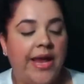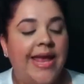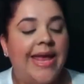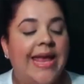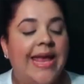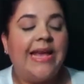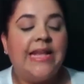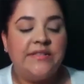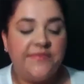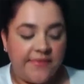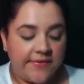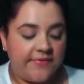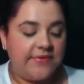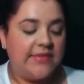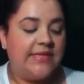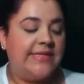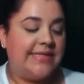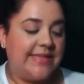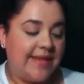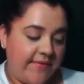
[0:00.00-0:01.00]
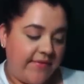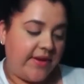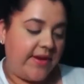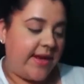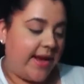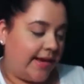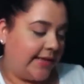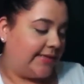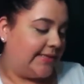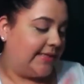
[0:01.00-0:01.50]

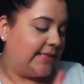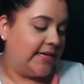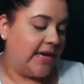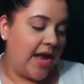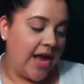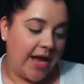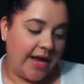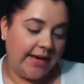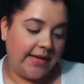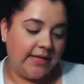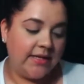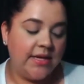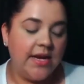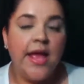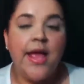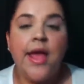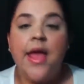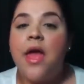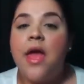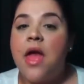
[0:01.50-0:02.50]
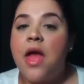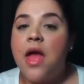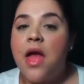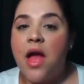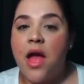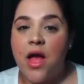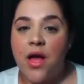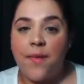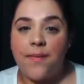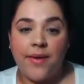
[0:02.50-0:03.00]
$57.99. And